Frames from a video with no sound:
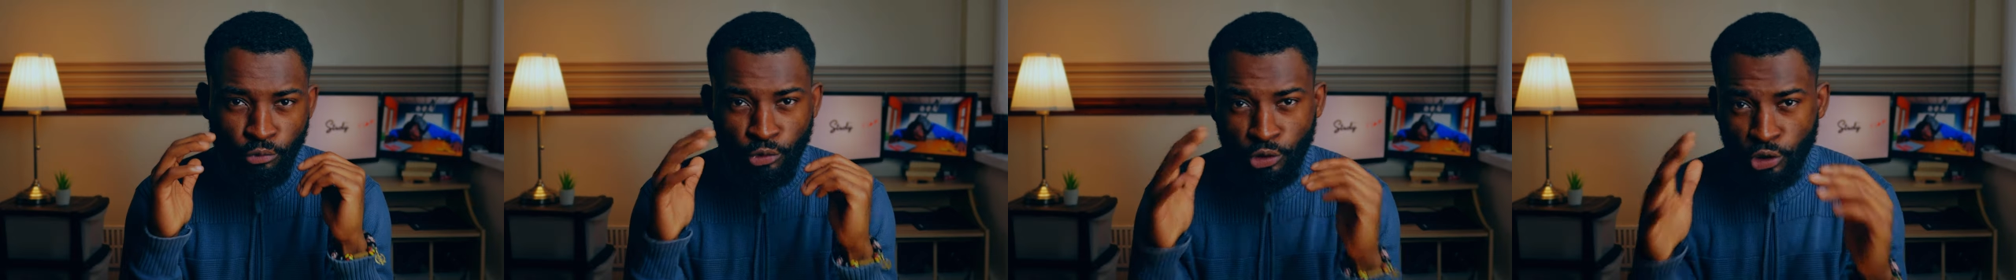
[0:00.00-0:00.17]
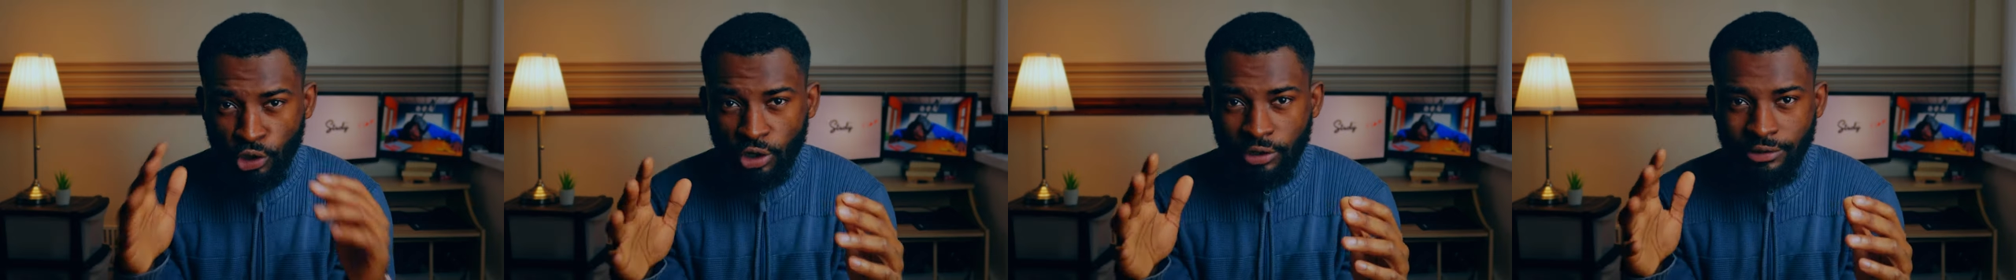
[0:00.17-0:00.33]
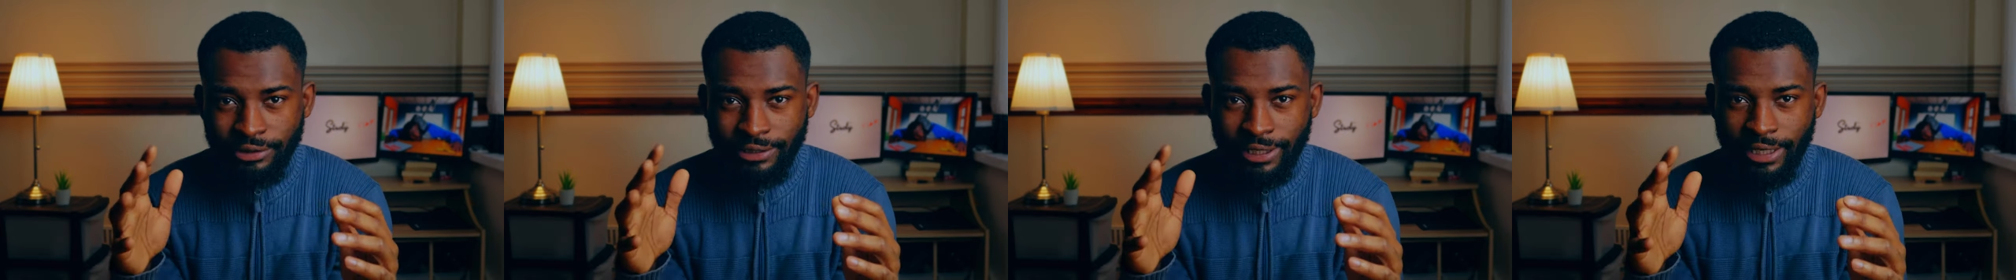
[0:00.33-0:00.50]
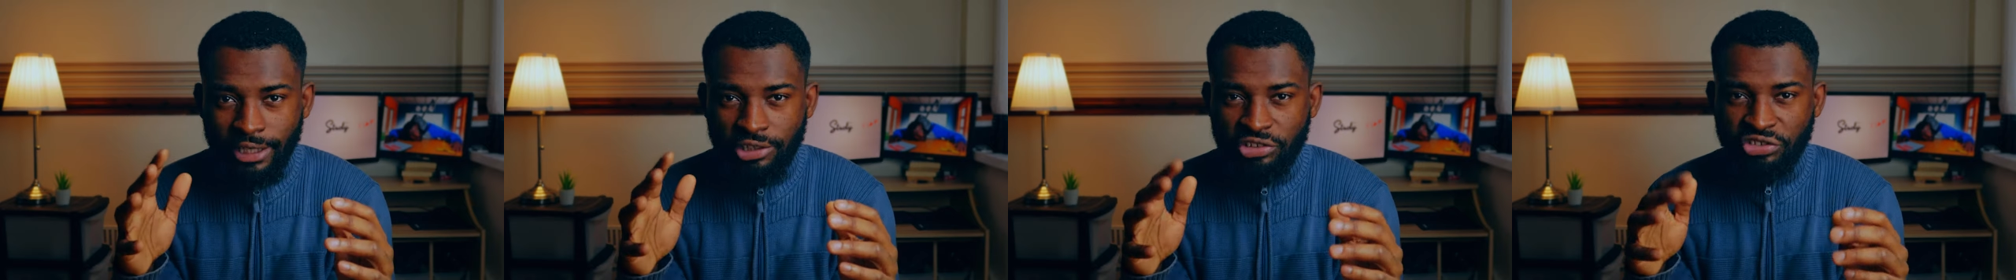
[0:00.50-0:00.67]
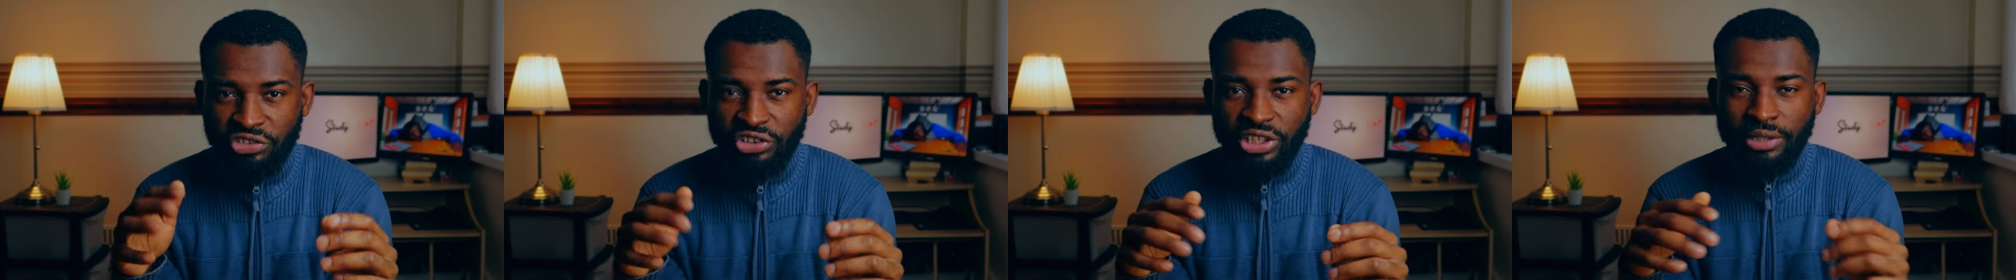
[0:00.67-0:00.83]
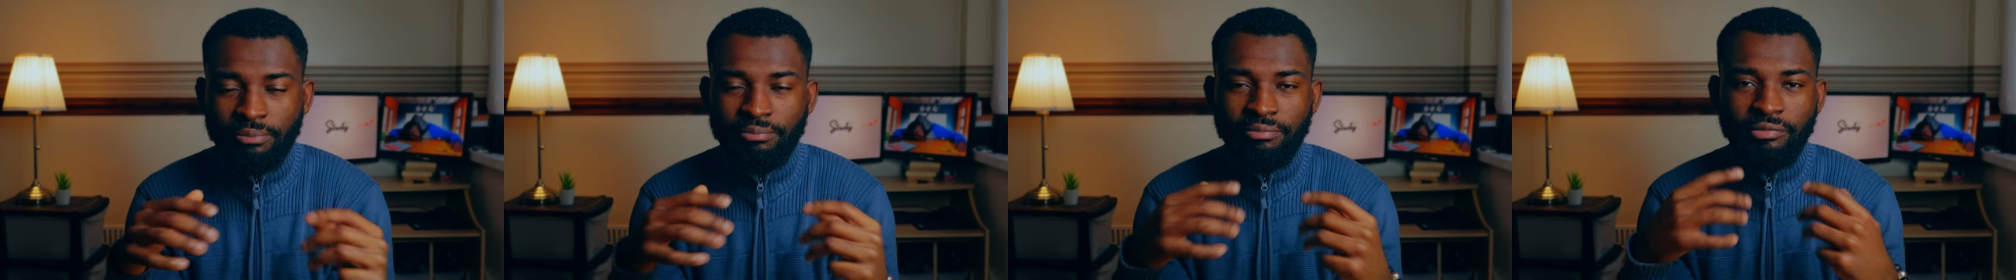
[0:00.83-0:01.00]
We all
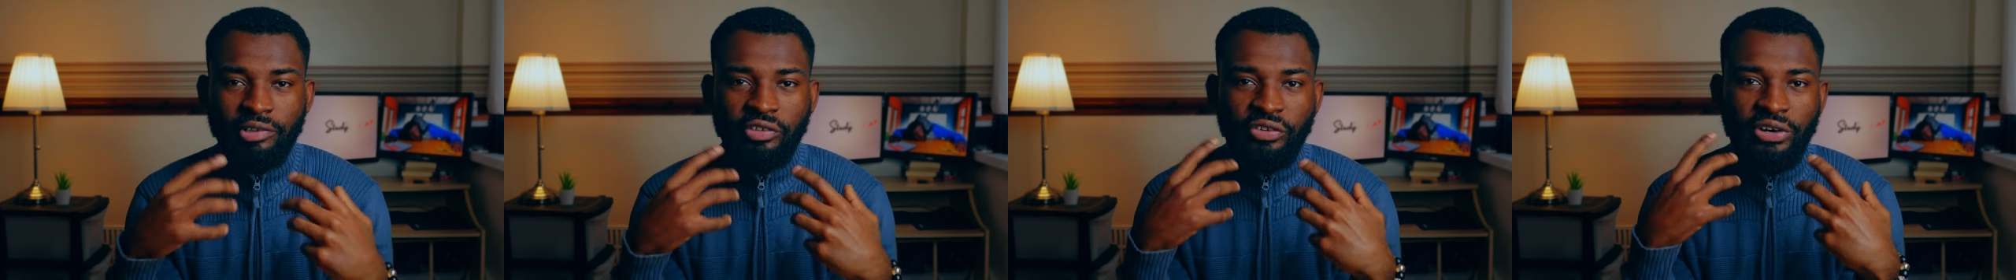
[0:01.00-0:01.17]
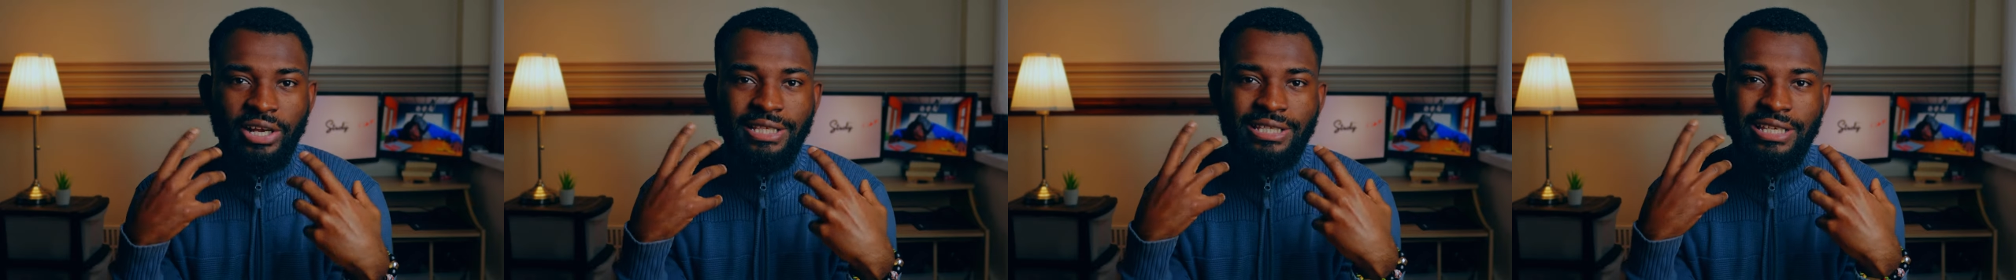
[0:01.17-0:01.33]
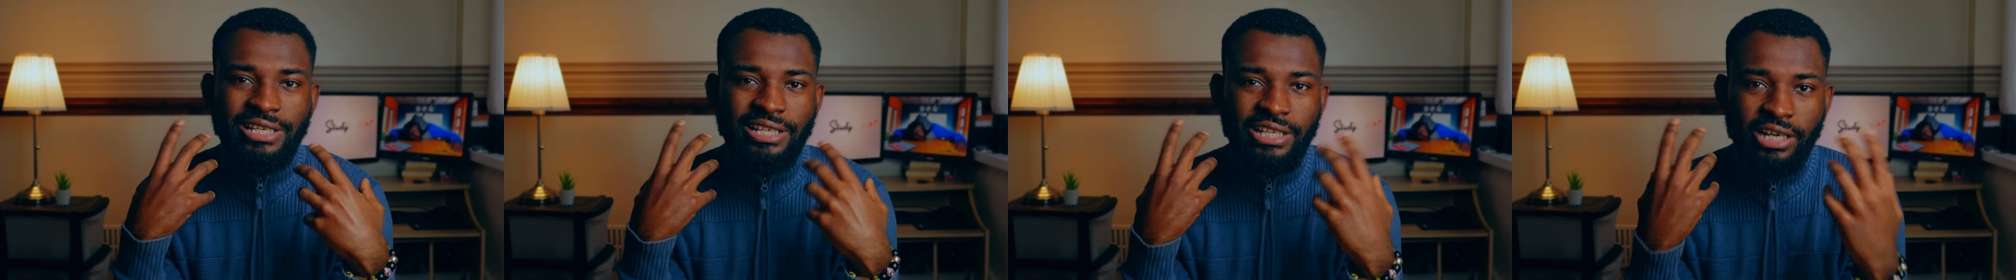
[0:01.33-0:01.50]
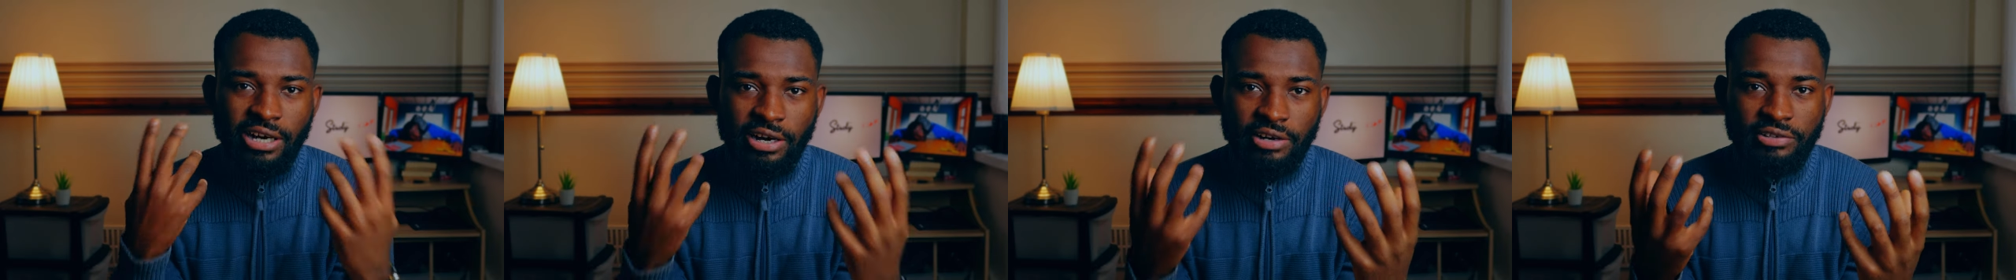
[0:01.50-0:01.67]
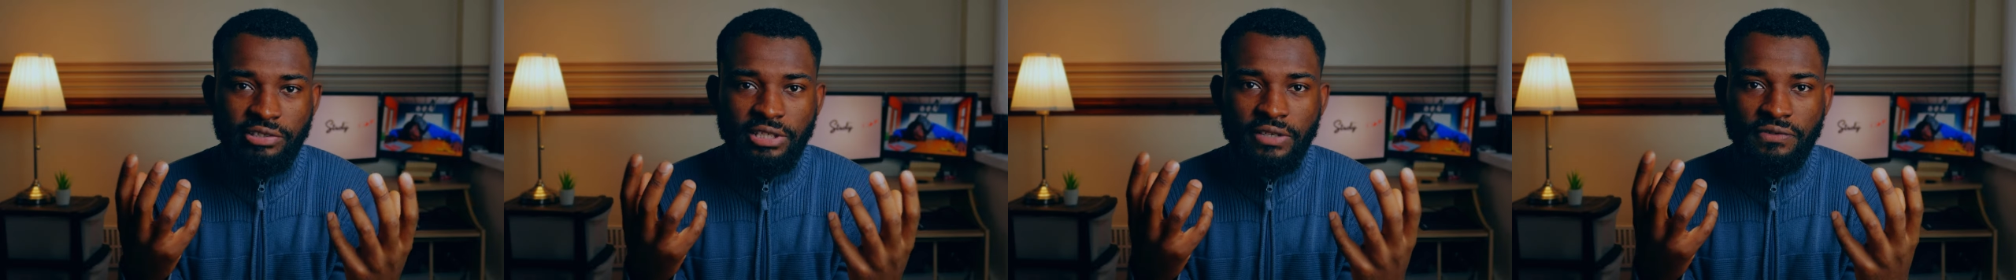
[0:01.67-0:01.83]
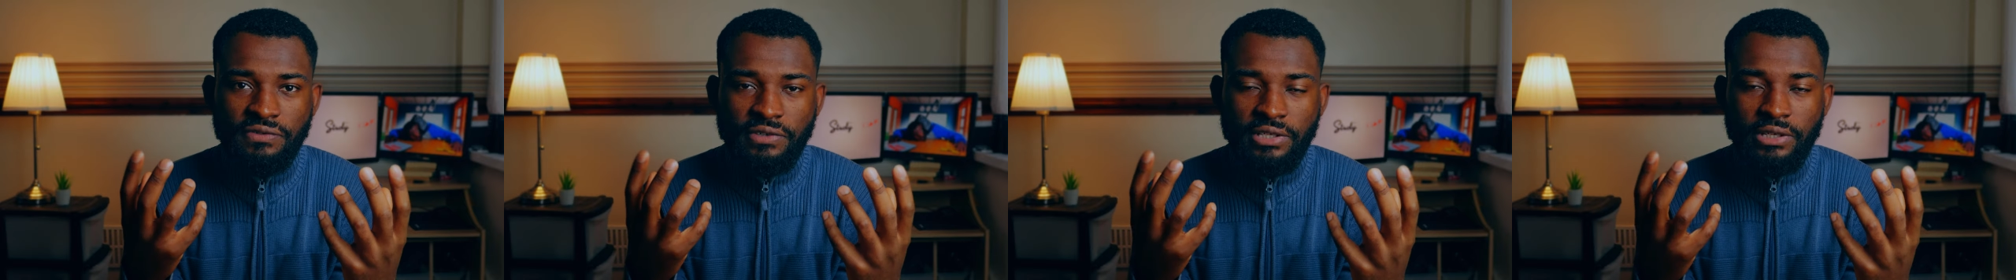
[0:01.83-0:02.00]
daydream, creating
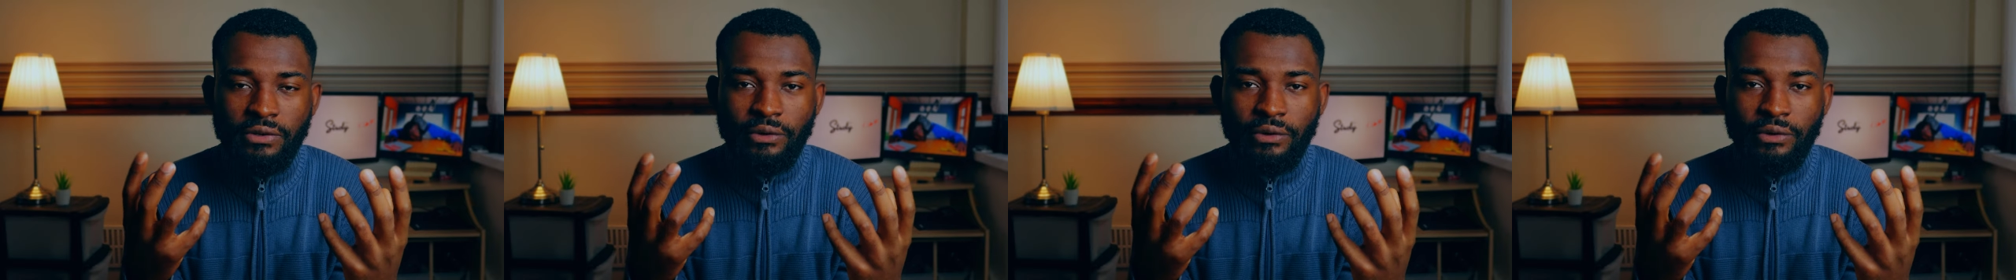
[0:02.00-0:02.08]
narratives in